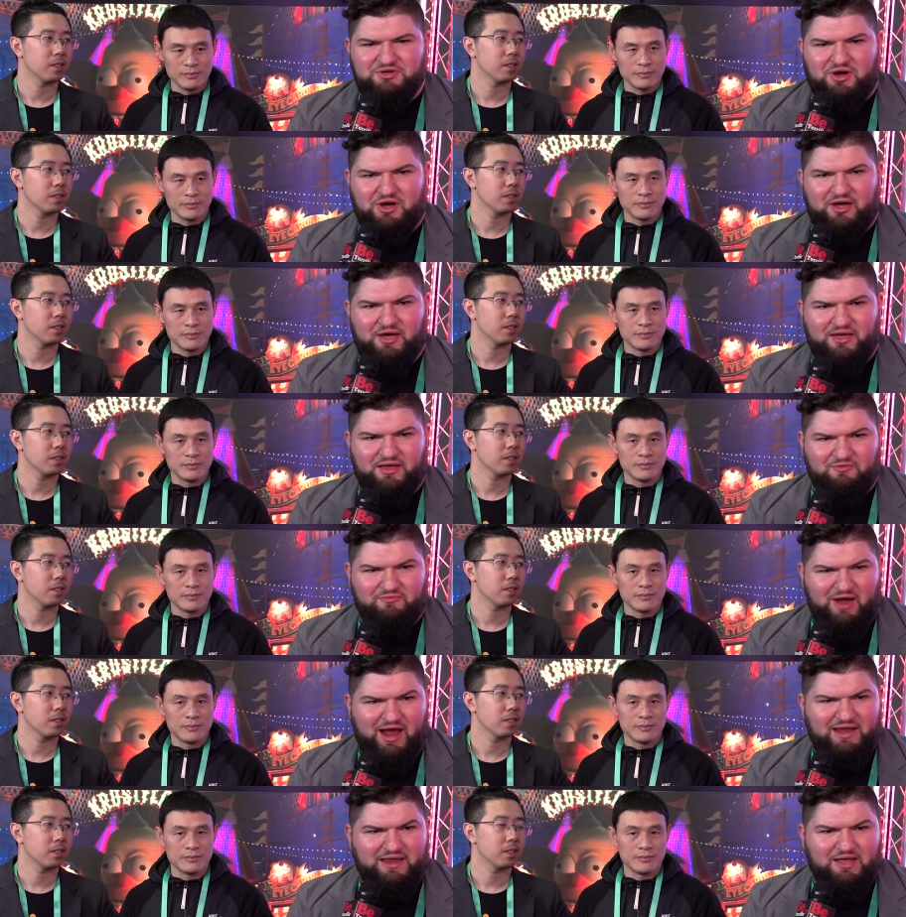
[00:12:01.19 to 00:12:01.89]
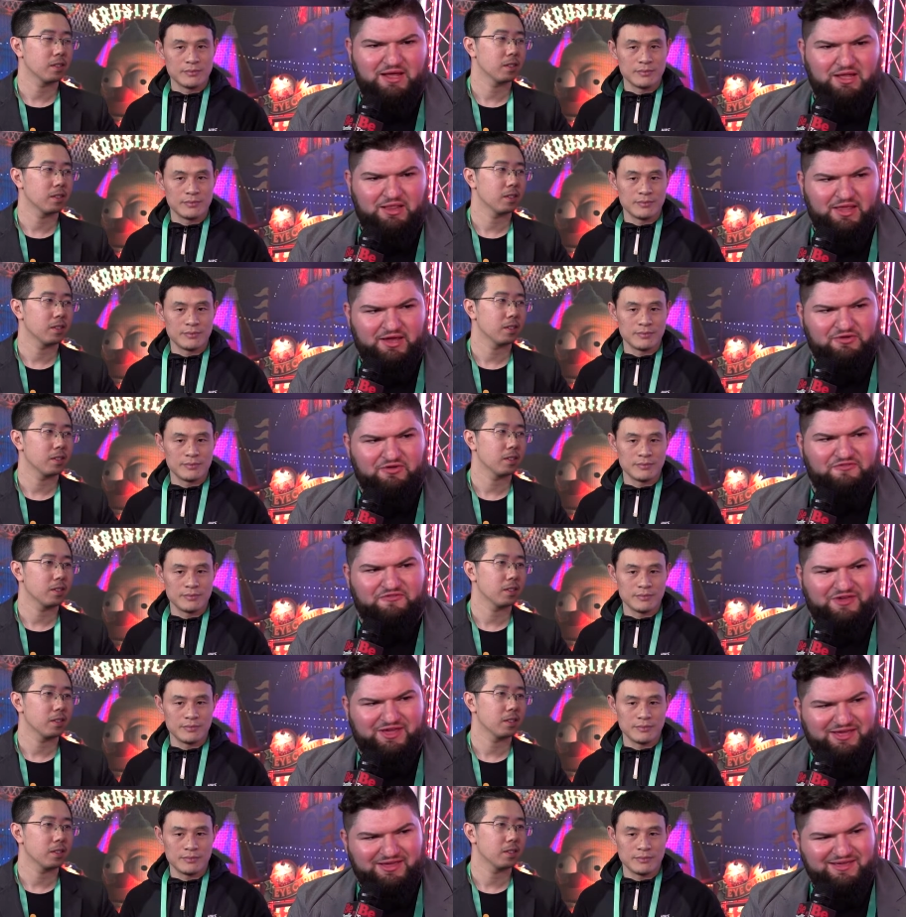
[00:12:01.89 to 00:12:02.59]
Speaker 1: drawing and writing
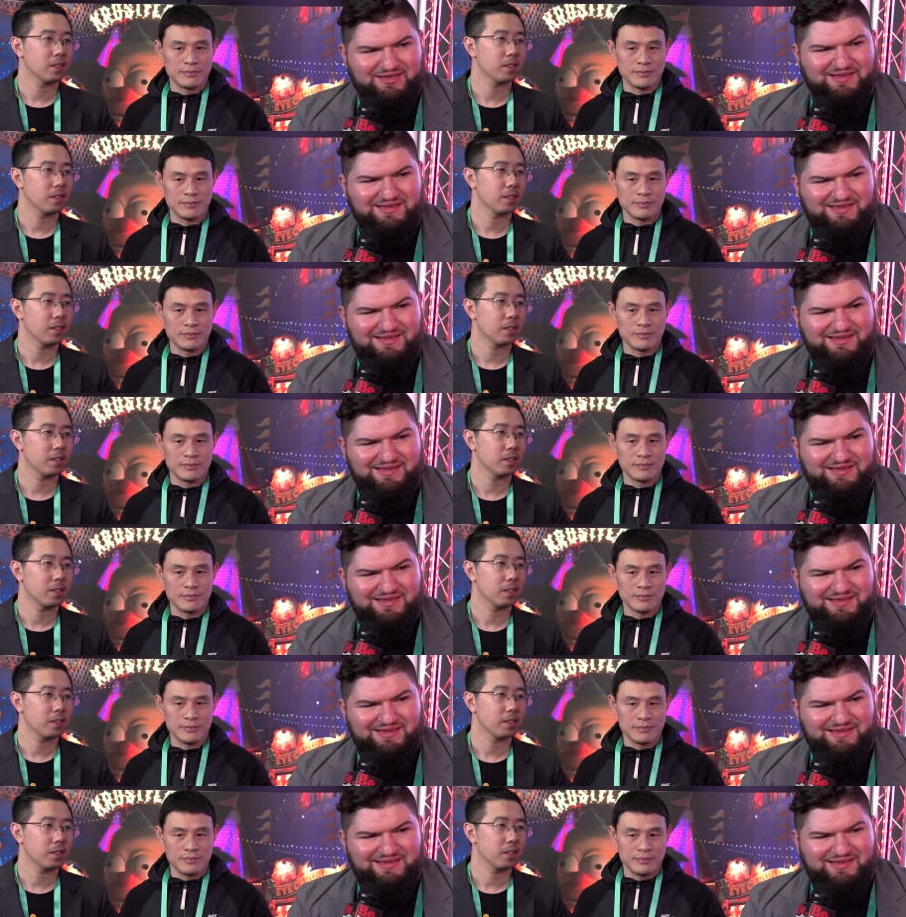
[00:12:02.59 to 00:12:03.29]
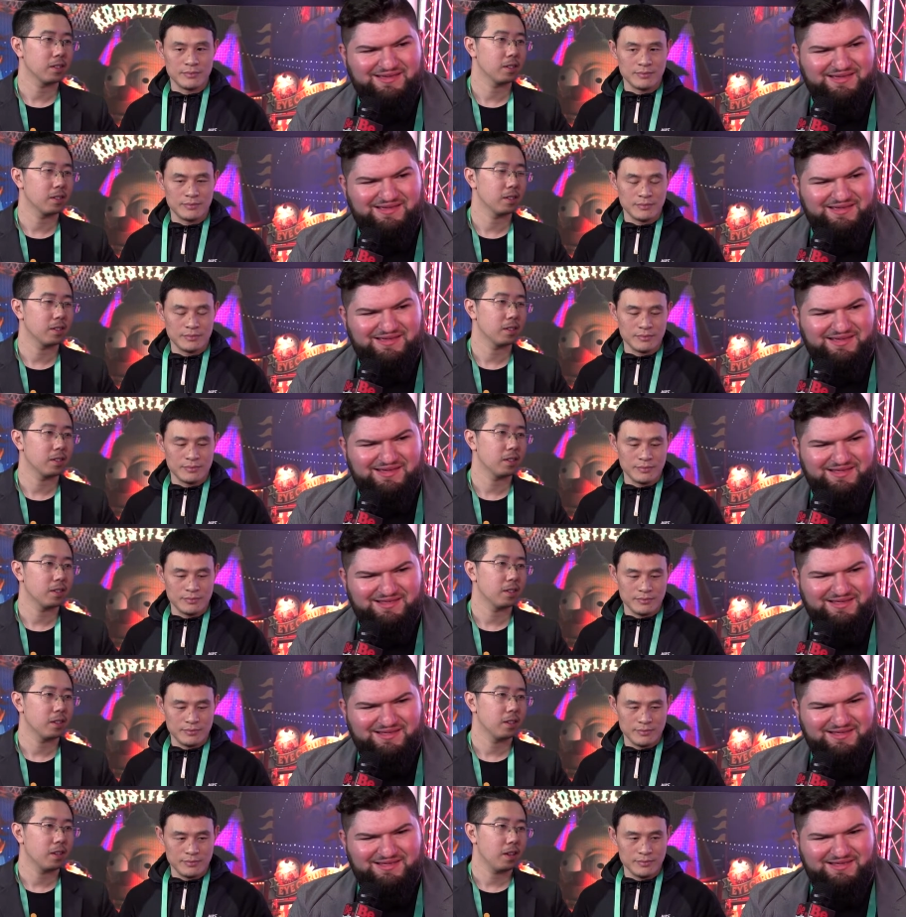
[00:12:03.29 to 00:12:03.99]
calligraphy.
Speaker 2: That's
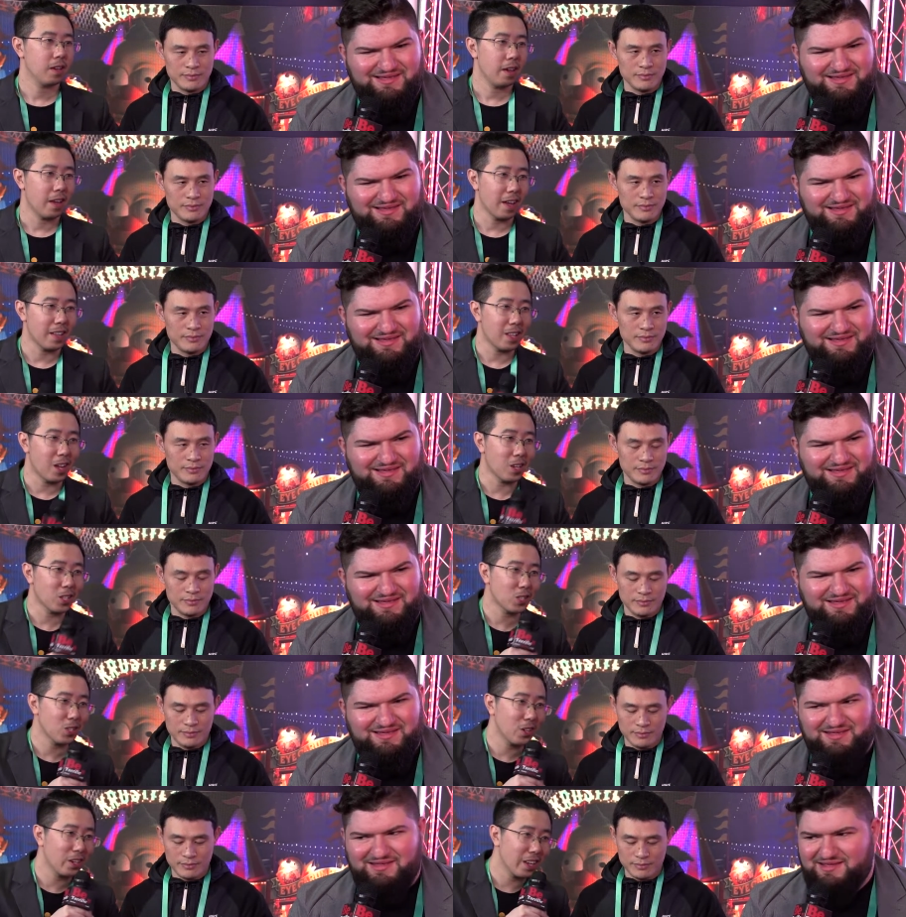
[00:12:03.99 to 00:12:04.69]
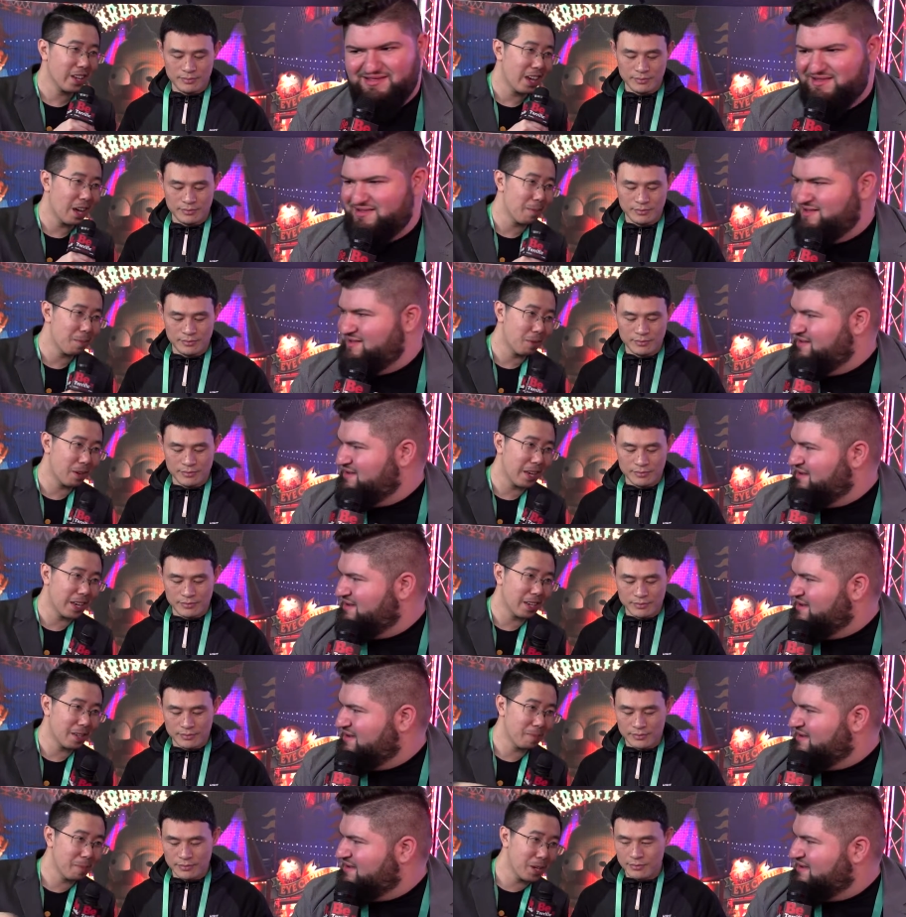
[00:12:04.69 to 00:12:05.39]
amazing. And um, also he can
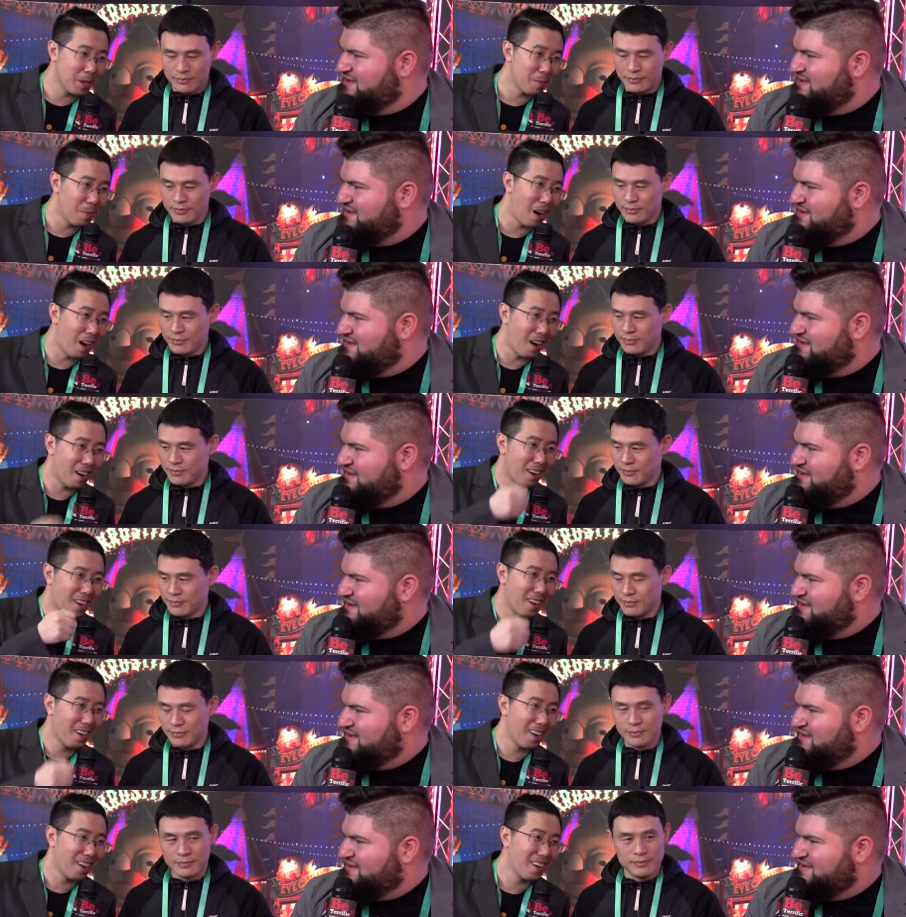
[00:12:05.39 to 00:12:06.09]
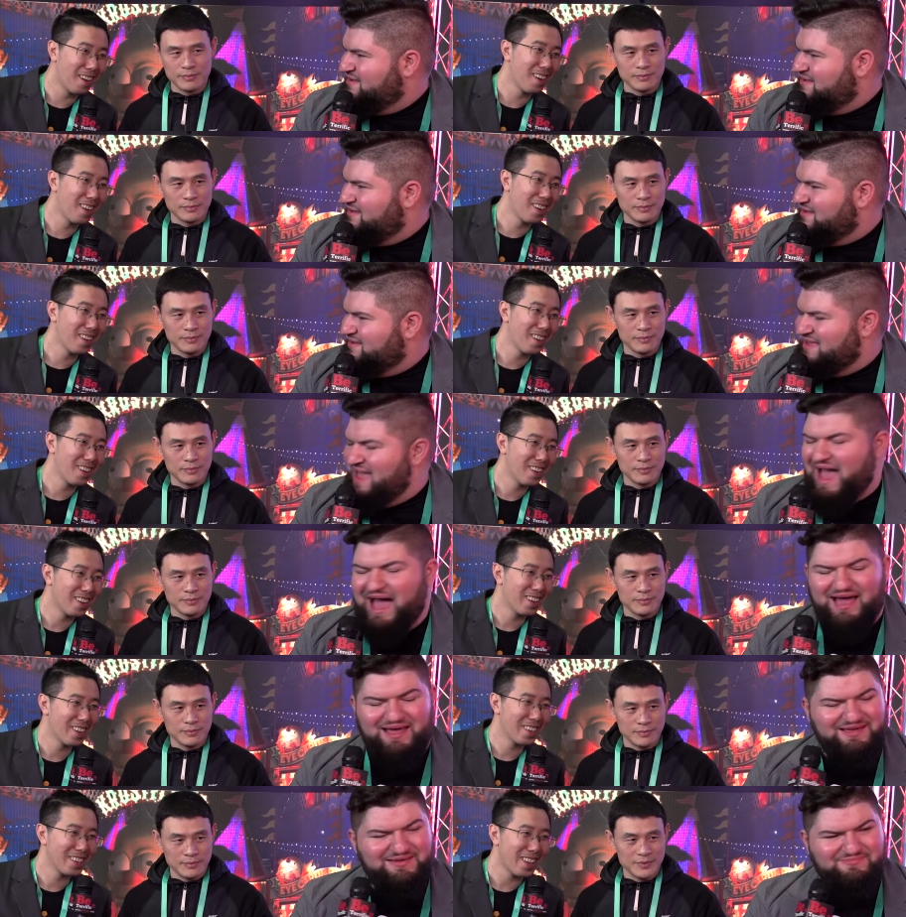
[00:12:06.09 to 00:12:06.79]
play ping pong.
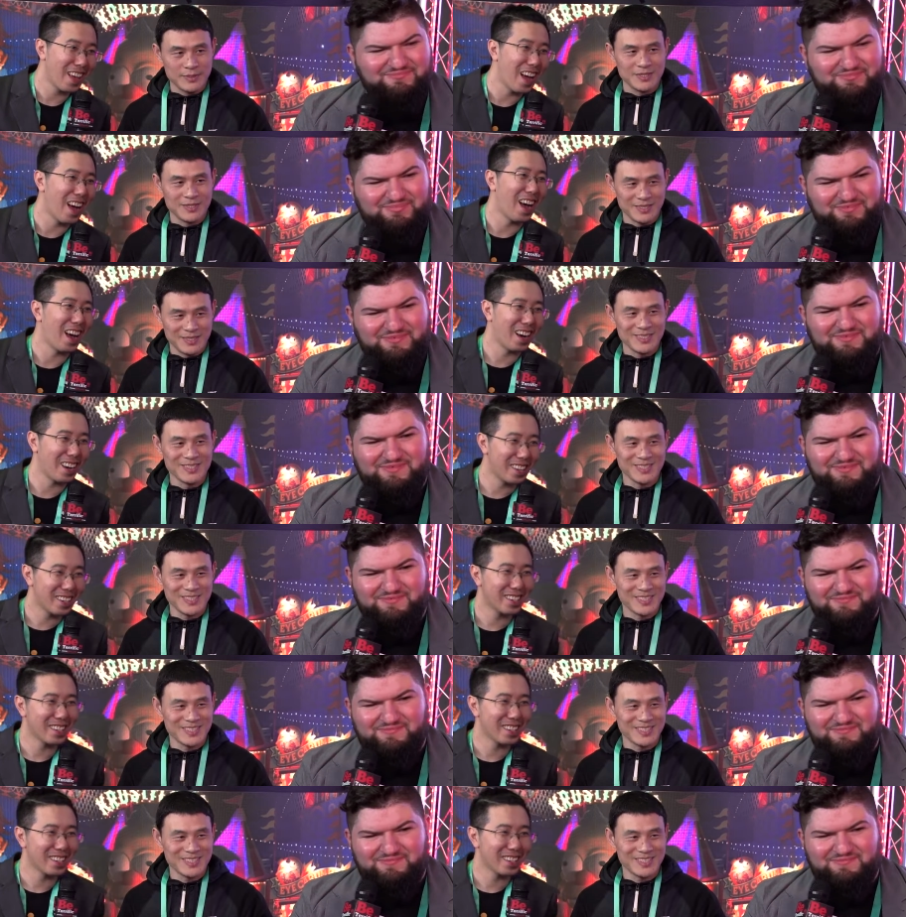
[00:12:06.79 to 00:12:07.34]
Yeah. yeah.